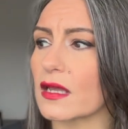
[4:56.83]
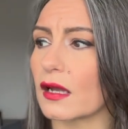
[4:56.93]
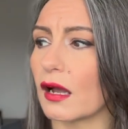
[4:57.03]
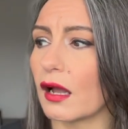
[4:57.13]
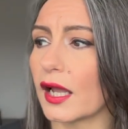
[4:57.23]

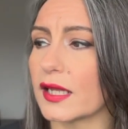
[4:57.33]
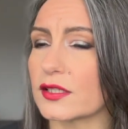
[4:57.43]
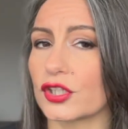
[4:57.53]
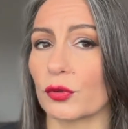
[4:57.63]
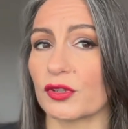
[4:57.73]
I
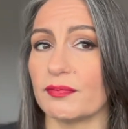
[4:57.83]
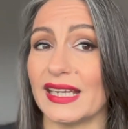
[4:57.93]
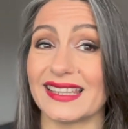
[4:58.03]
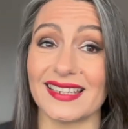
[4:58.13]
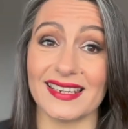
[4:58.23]
took with
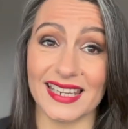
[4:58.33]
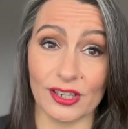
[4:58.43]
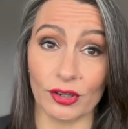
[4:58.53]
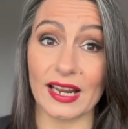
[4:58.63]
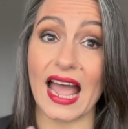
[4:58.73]
me the
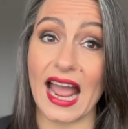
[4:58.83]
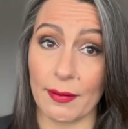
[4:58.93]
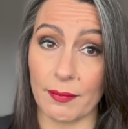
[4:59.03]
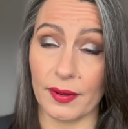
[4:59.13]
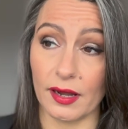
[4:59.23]
Neon
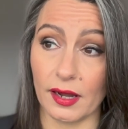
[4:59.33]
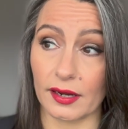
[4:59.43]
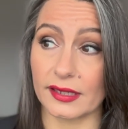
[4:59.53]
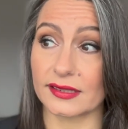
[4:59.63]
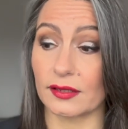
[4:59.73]
Amber. And
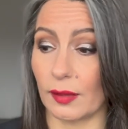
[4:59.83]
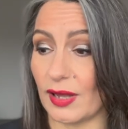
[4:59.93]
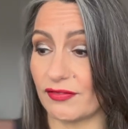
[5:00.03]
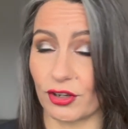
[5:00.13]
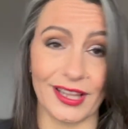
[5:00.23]
I
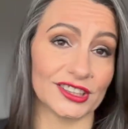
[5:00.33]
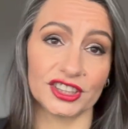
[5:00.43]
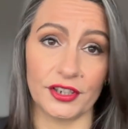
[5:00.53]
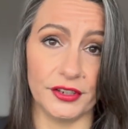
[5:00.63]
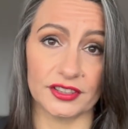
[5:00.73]
haven't got that to
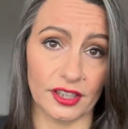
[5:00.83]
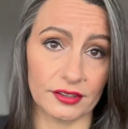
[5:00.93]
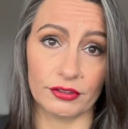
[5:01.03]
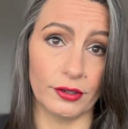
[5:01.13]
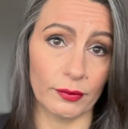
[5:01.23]
show you because I
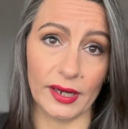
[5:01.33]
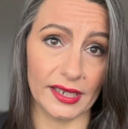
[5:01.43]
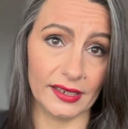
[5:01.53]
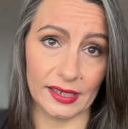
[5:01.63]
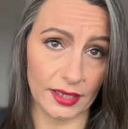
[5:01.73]
threw it
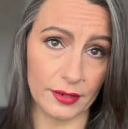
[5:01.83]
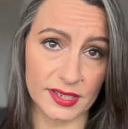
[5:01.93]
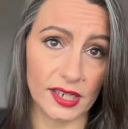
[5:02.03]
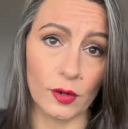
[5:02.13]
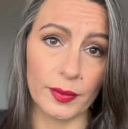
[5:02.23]
away at the hotel.